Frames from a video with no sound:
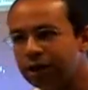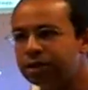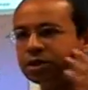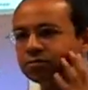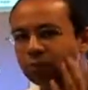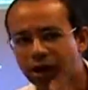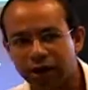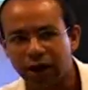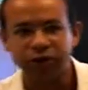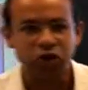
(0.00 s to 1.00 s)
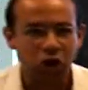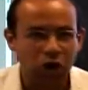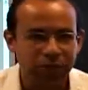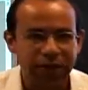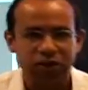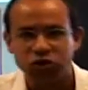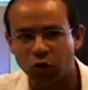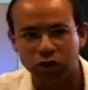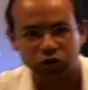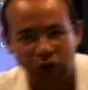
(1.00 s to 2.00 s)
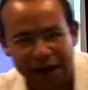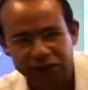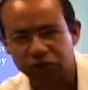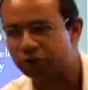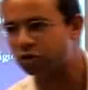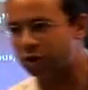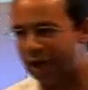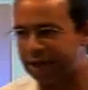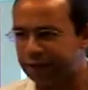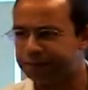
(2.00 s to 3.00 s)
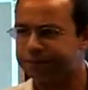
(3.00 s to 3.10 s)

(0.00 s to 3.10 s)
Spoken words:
it's a term that George Reisner created.